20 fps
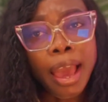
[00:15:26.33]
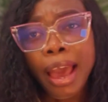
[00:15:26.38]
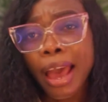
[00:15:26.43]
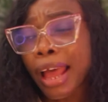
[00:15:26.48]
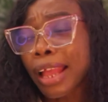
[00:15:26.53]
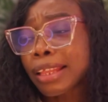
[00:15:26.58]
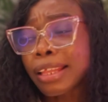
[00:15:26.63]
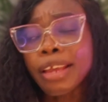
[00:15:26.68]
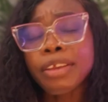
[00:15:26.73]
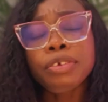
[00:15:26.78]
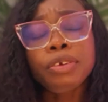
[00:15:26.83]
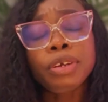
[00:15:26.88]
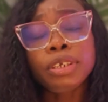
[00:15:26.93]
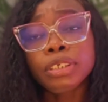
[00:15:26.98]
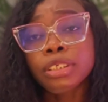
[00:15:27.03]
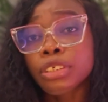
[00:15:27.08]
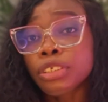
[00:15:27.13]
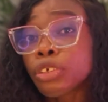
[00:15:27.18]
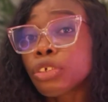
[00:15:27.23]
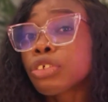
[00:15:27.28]
and that
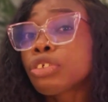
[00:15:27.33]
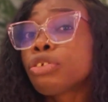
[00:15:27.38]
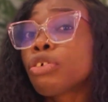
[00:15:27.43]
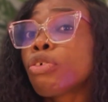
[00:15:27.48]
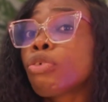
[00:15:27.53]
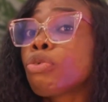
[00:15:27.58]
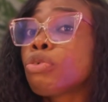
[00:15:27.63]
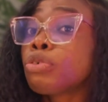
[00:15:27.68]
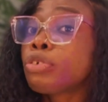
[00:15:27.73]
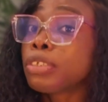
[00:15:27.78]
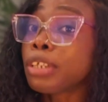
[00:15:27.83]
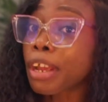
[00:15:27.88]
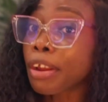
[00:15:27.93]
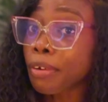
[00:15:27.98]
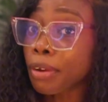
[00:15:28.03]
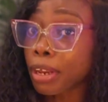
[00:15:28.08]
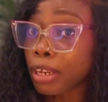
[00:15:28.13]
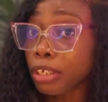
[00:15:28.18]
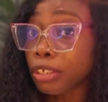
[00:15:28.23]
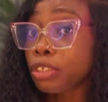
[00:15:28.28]
USD does not go
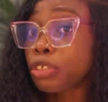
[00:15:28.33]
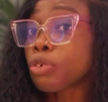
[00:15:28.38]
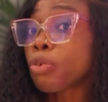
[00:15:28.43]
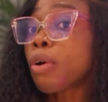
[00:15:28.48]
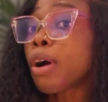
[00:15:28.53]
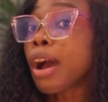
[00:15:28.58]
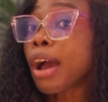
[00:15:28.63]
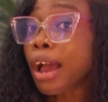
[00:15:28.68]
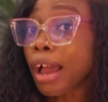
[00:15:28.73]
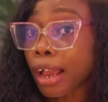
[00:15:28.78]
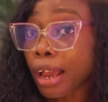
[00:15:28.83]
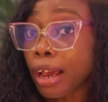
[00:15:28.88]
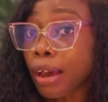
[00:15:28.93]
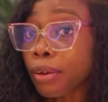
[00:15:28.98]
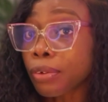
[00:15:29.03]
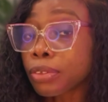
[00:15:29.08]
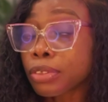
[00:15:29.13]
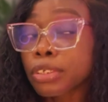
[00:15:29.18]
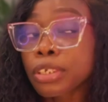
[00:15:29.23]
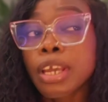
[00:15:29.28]
directly to her
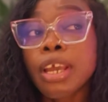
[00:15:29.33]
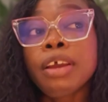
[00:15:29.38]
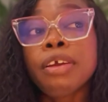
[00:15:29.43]
account,